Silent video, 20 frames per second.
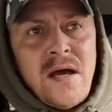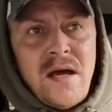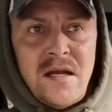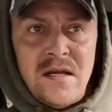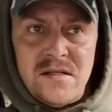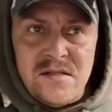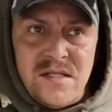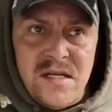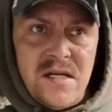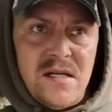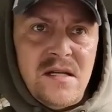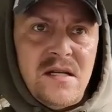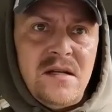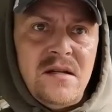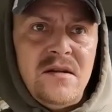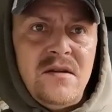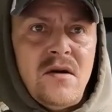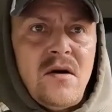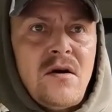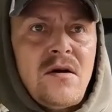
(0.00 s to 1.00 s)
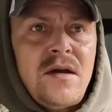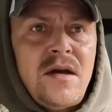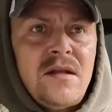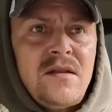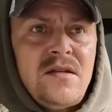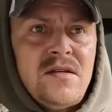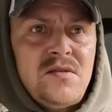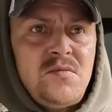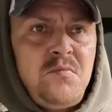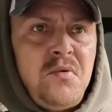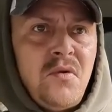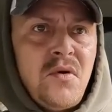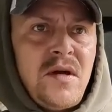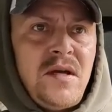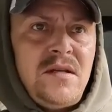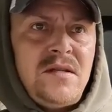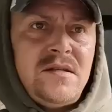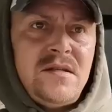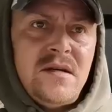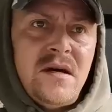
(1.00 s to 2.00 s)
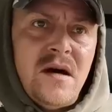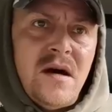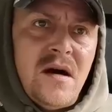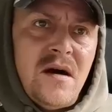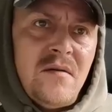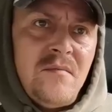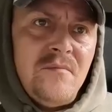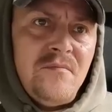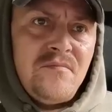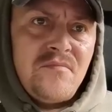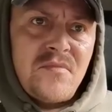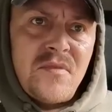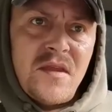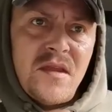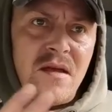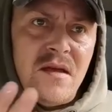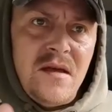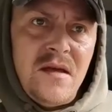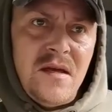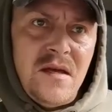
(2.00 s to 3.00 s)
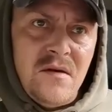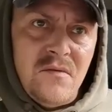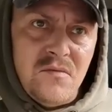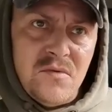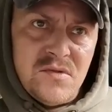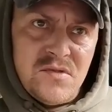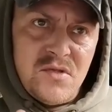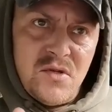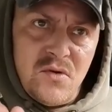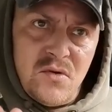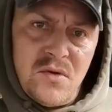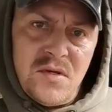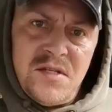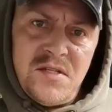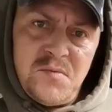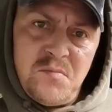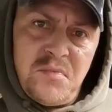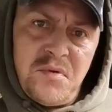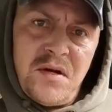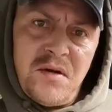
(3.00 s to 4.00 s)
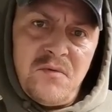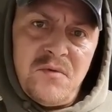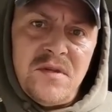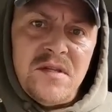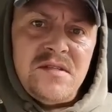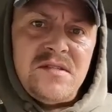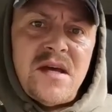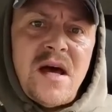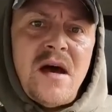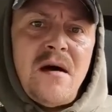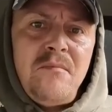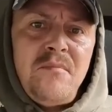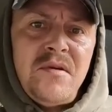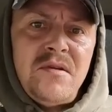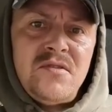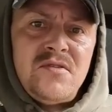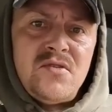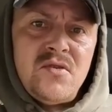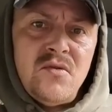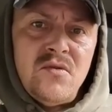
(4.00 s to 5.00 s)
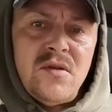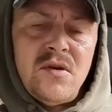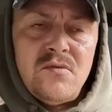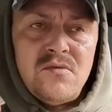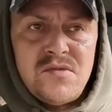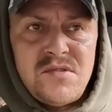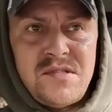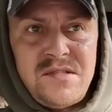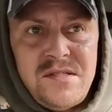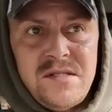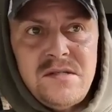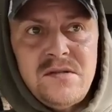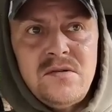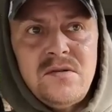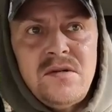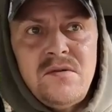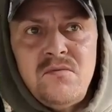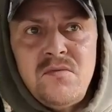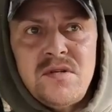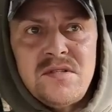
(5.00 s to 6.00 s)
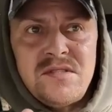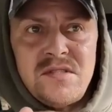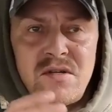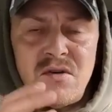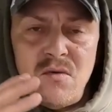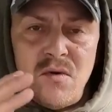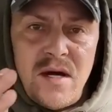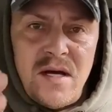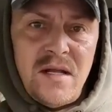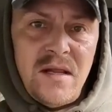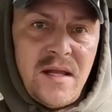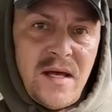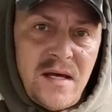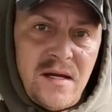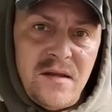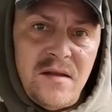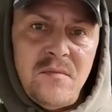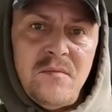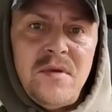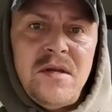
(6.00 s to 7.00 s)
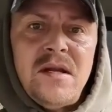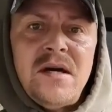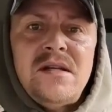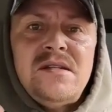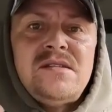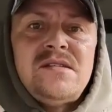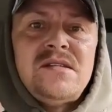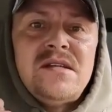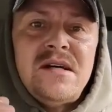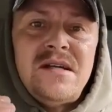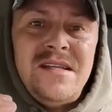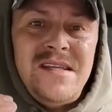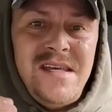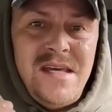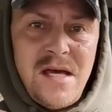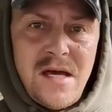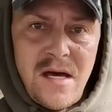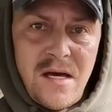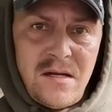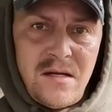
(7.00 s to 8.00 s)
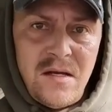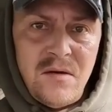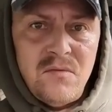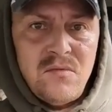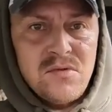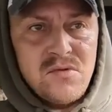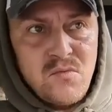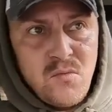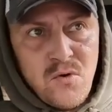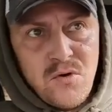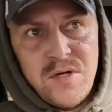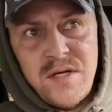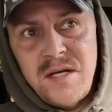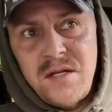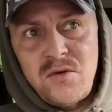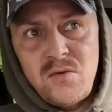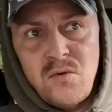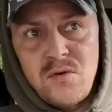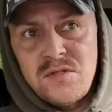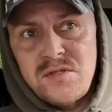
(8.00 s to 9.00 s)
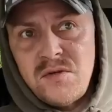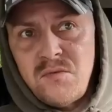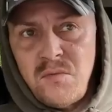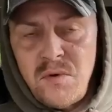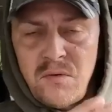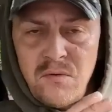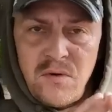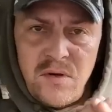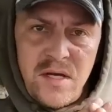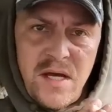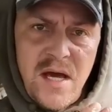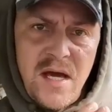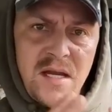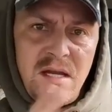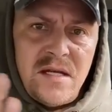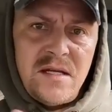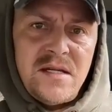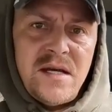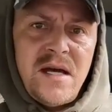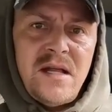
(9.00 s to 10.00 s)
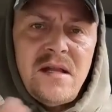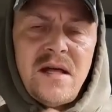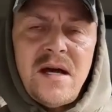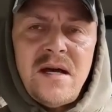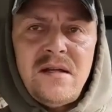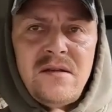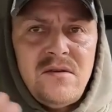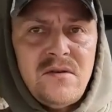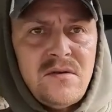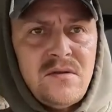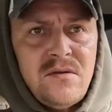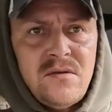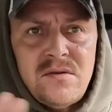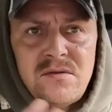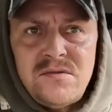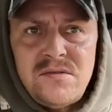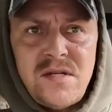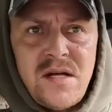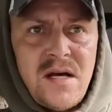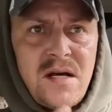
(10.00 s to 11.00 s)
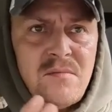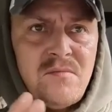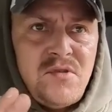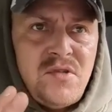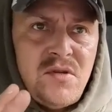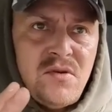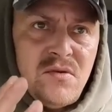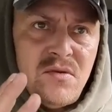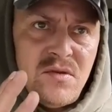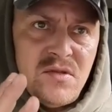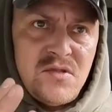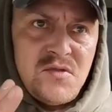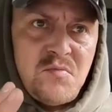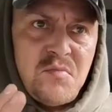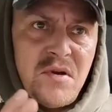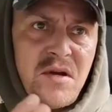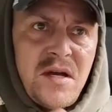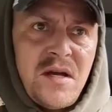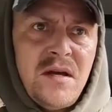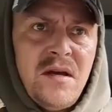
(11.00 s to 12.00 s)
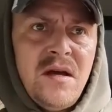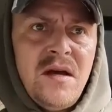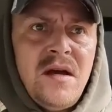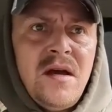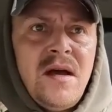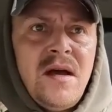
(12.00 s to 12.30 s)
And it's getting into dark at this point. Uh, it was early spring when this happened, so there was still, it wasn't quite land of the midnight sun yet. It was working towards it. We were gaining daylight during those times, you know, in the spring.